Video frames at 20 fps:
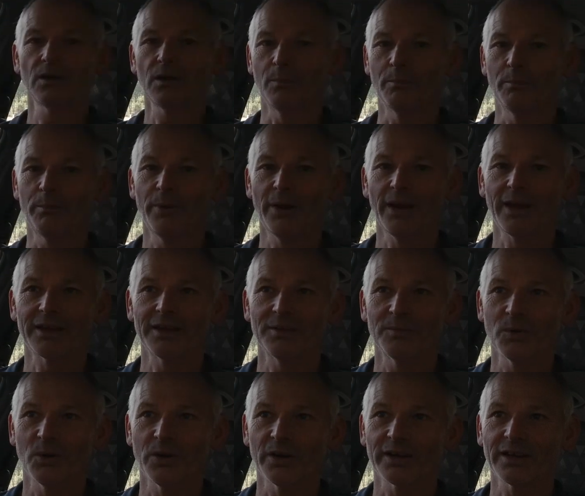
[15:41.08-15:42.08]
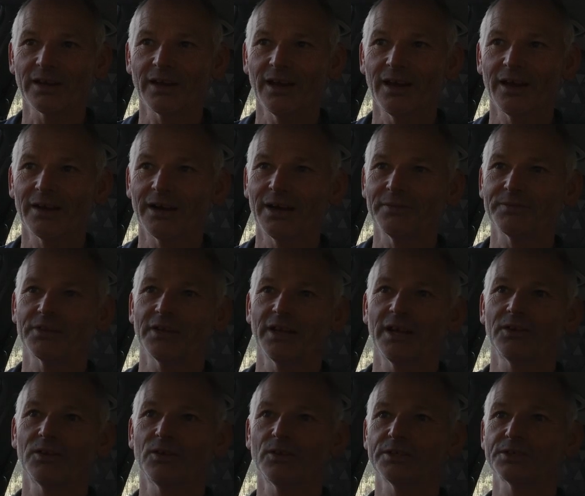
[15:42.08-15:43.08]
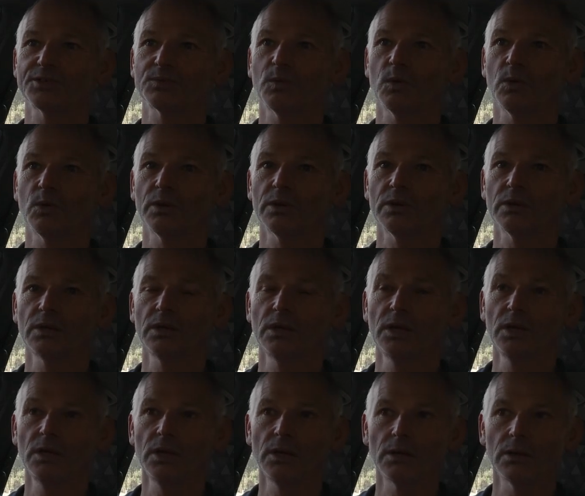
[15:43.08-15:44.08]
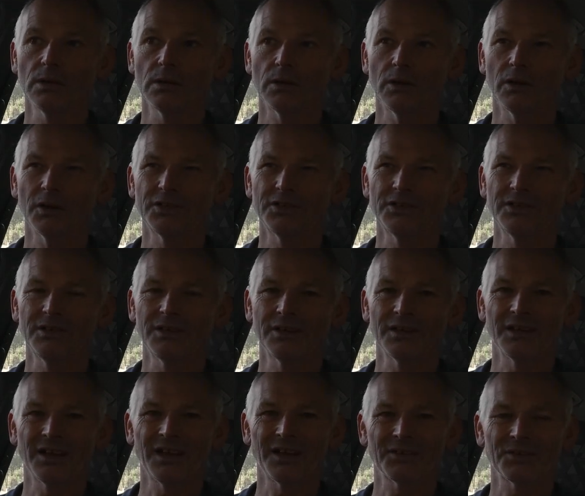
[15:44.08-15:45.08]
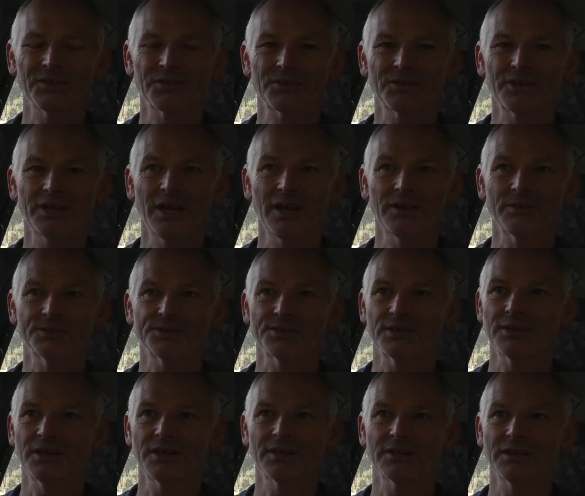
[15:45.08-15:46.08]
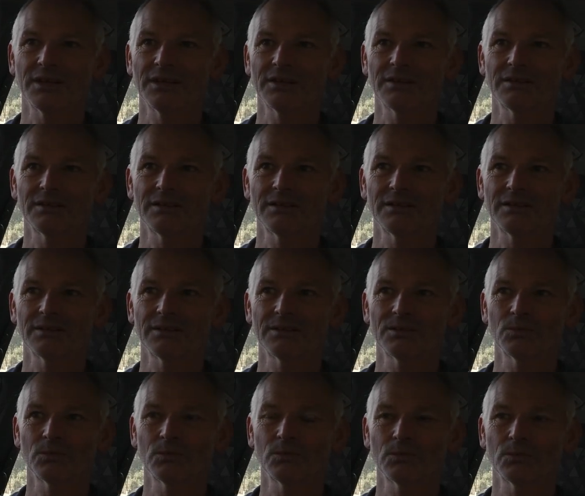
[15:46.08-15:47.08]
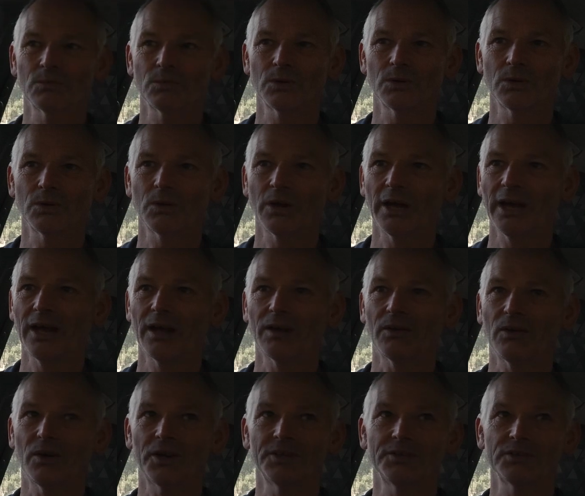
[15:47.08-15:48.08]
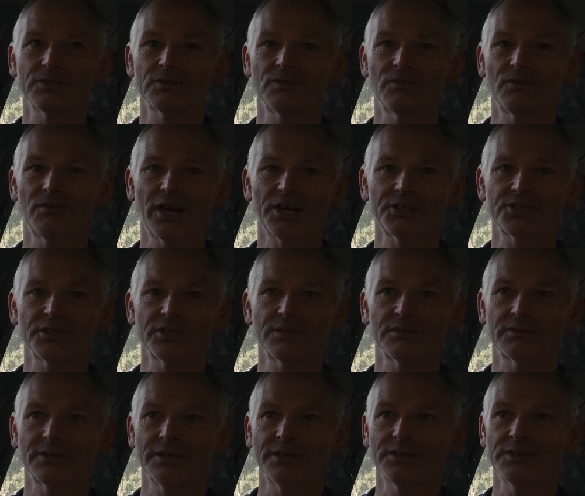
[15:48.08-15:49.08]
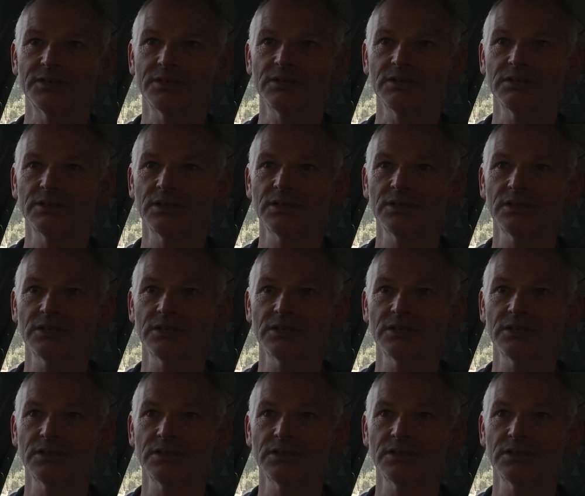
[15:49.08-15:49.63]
I'm back in my car after that nice walk. I did it in under 3 hours. I don't know how. I didn't rush it or anything.